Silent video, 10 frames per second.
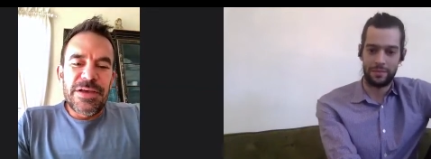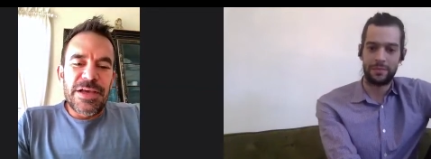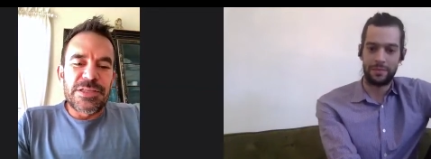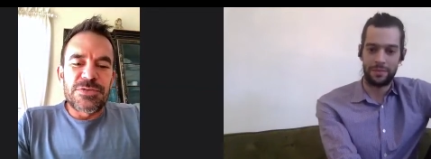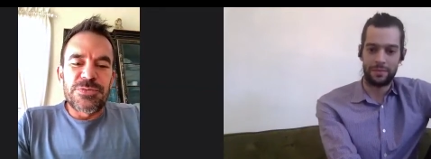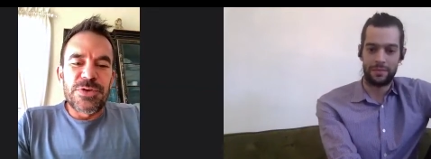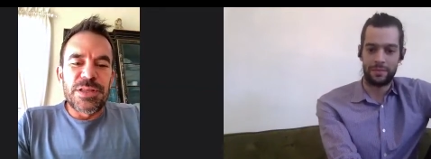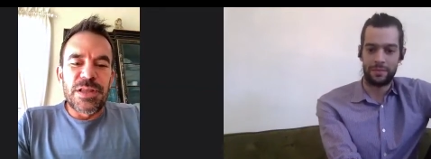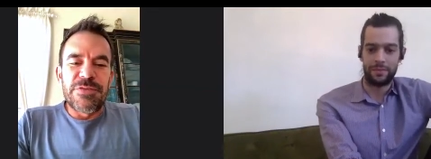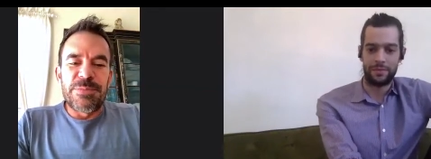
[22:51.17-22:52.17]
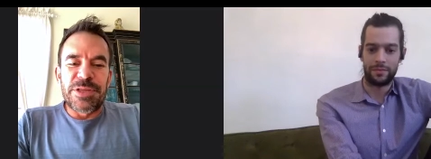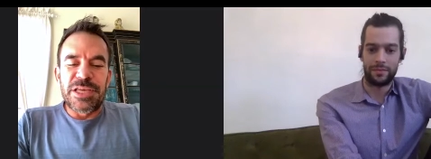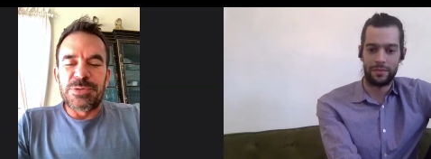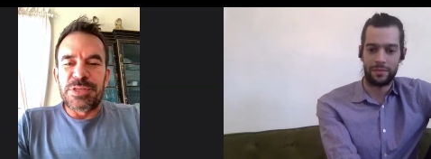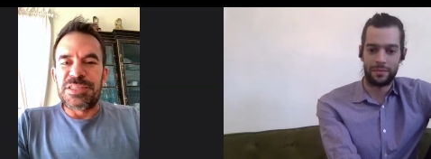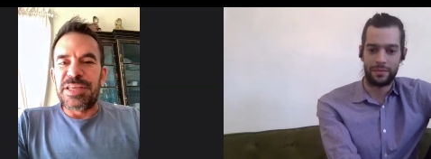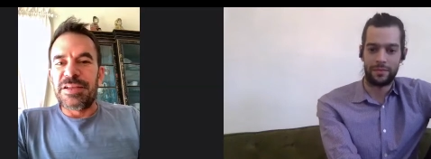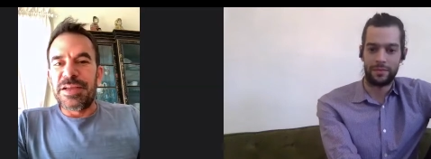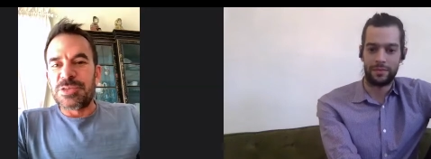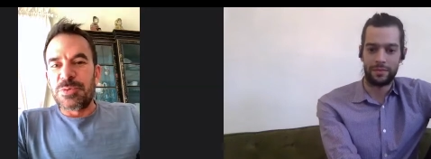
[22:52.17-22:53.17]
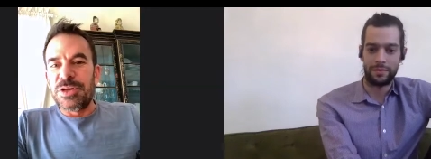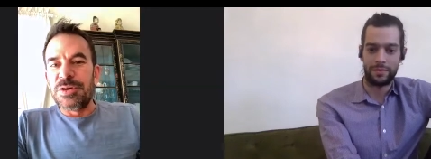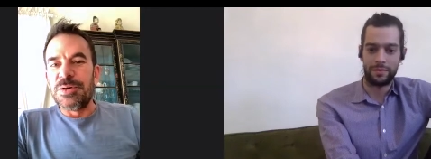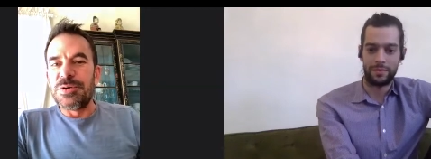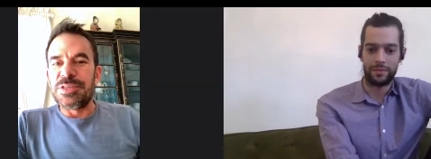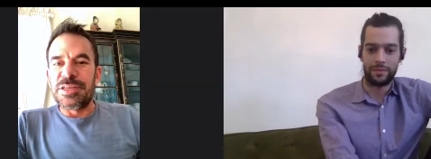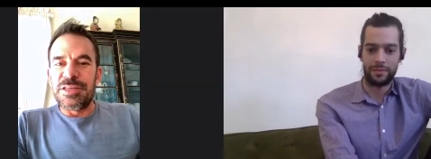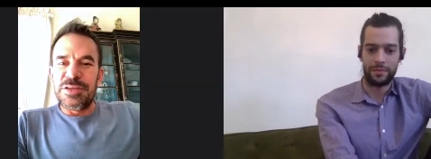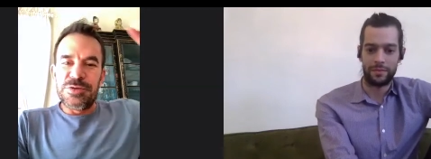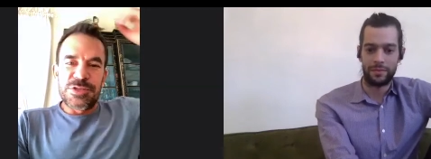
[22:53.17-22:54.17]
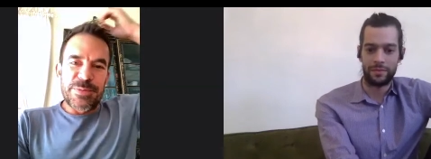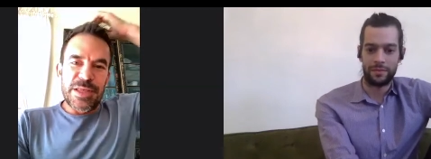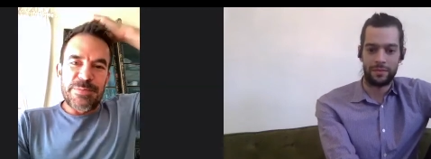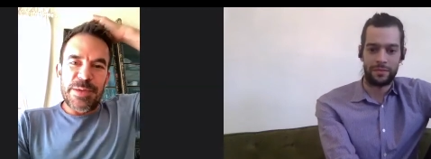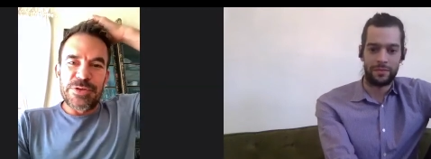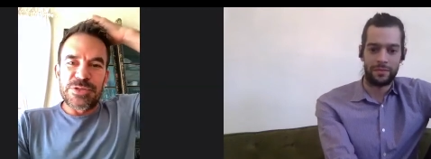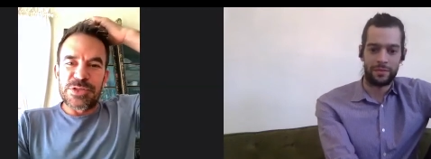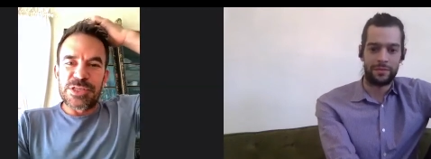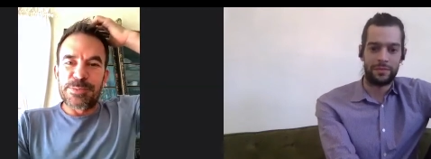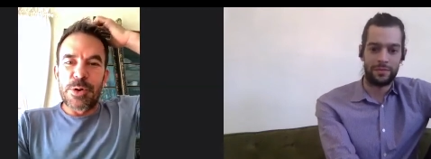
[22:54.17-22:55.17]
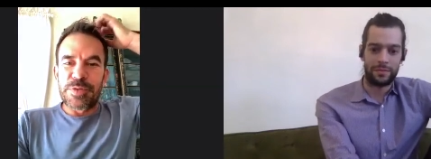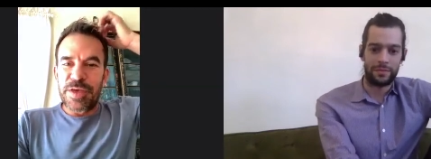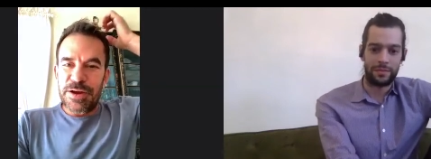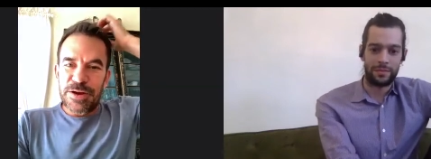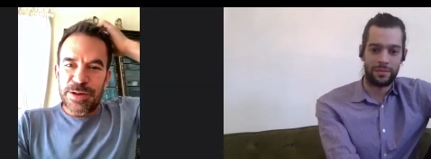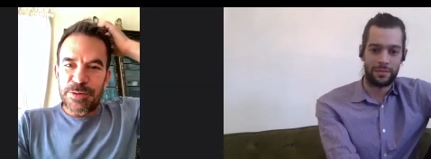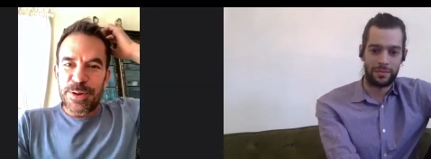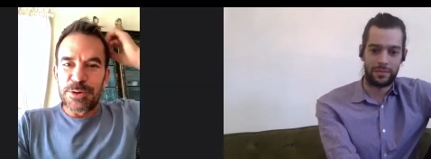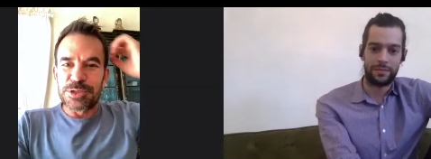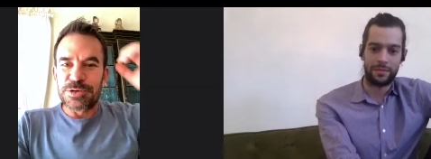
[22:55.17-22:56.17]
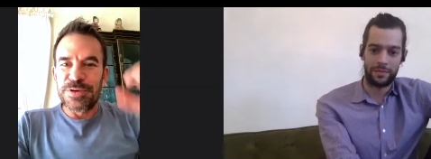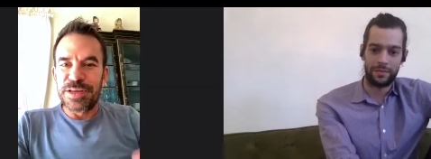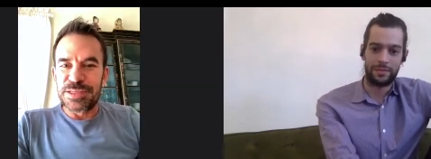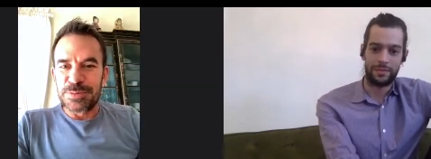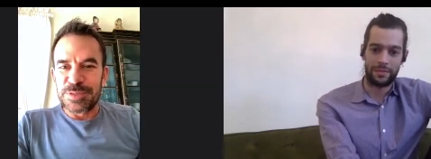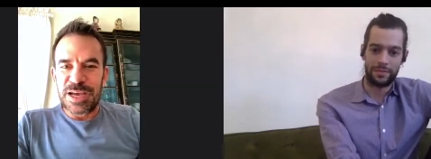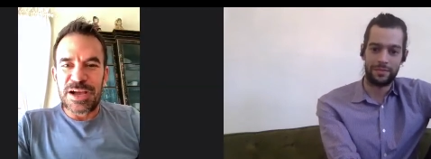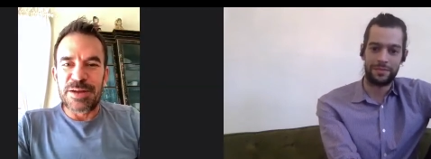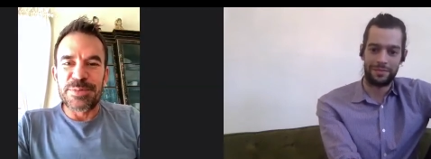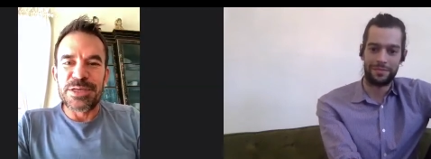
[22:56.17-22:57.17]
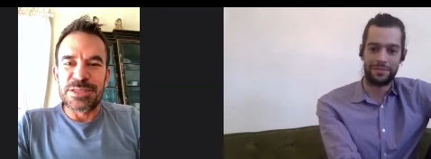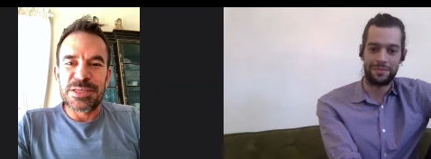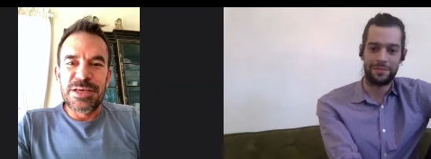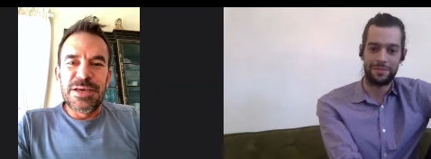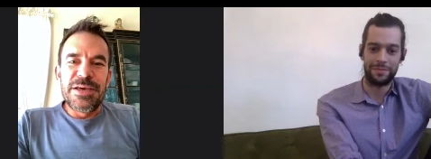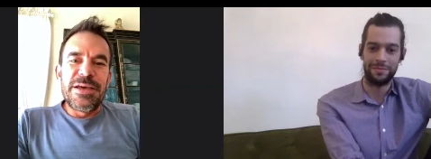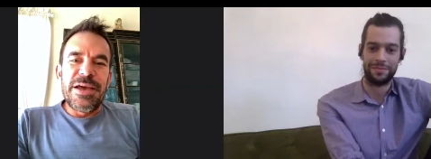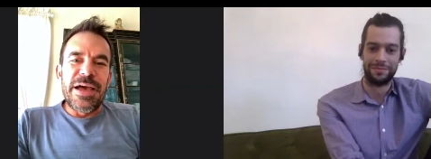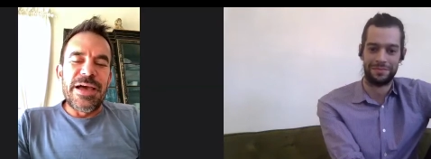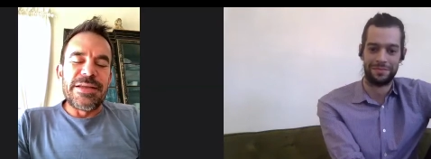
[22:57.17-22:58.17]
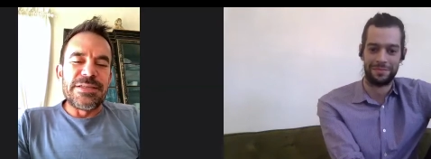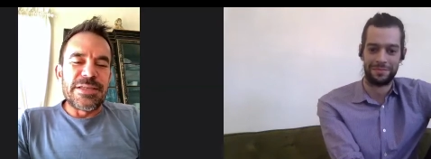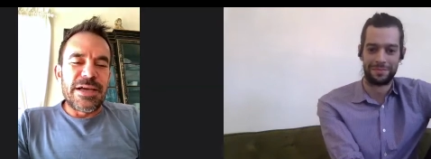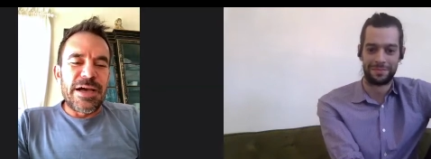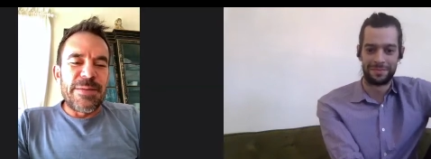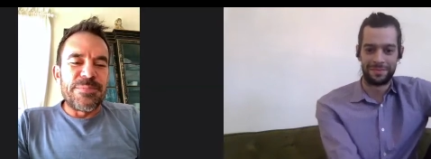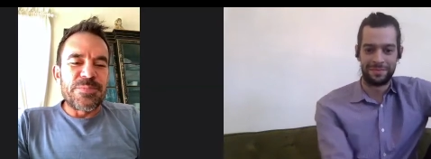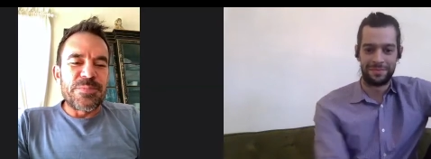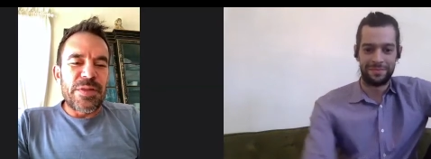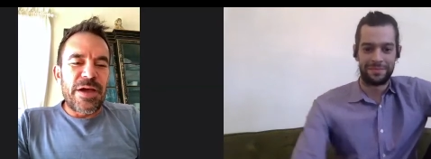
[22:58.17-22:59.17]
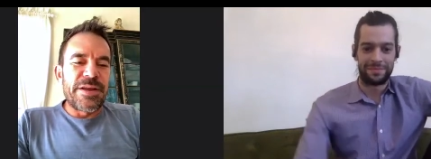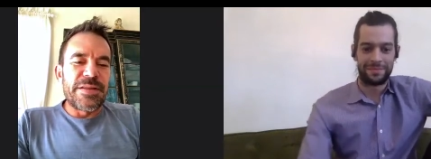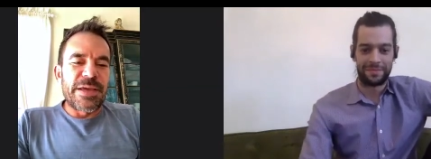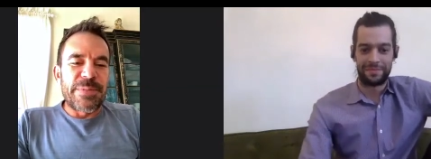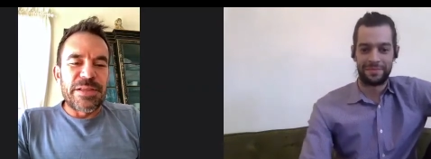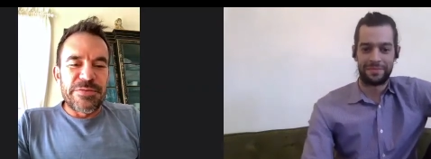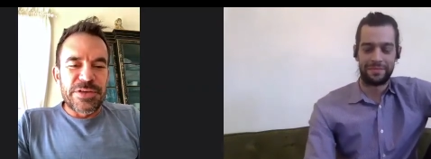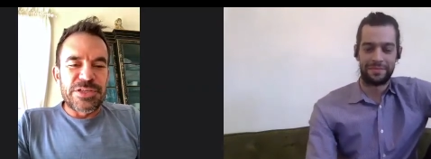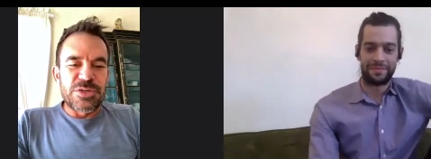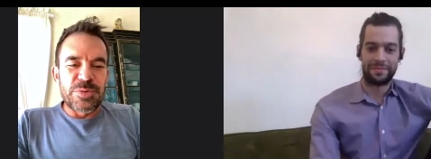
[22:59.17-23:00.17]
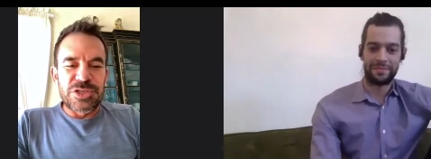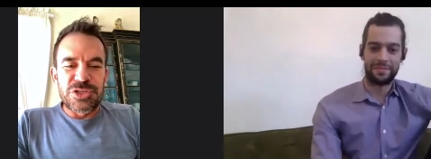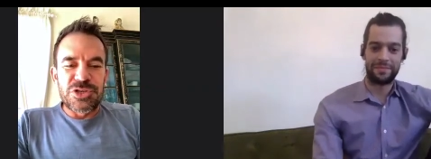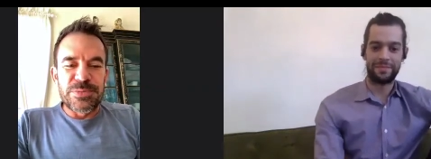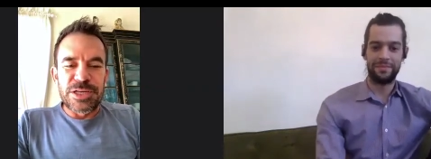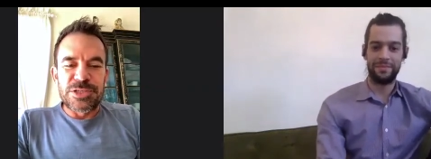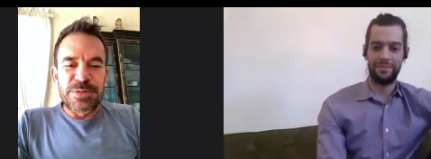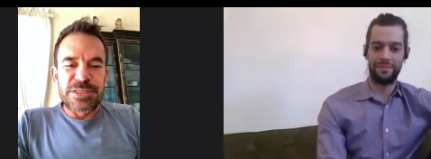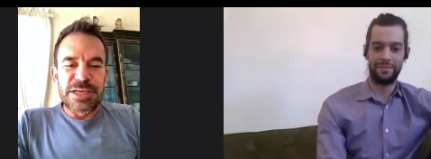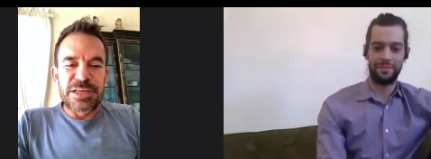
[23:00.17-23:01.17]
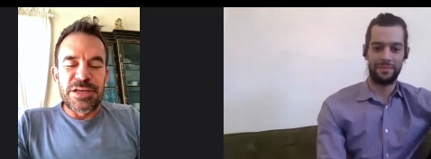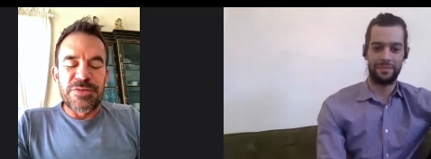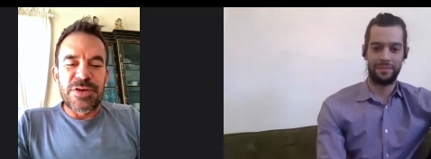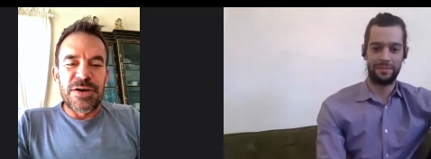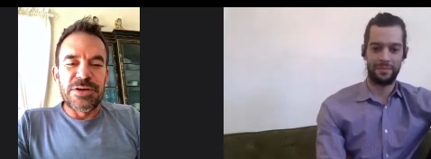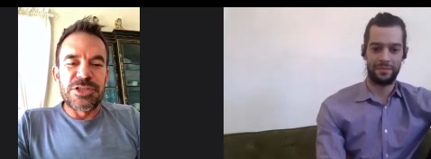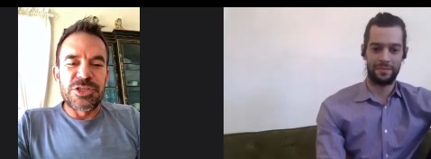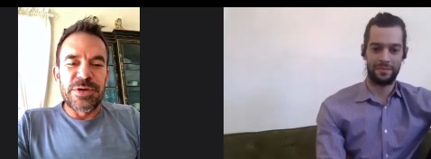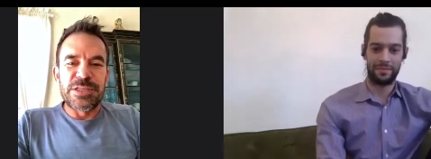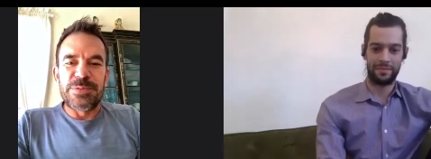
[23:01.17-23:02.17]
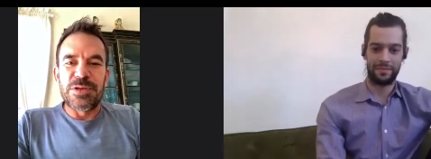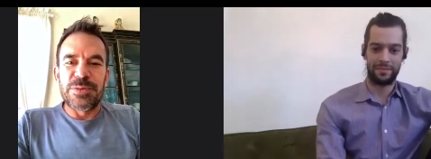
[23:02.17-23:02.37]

Speaker 1: It's just a really lovely place with these stained glass windows, and it used to be that people used to smoke there, and there were poetry readings. It was that kind of place, mm-hmm. and um, I didn't like my living situation too much my second year of college, so I spent all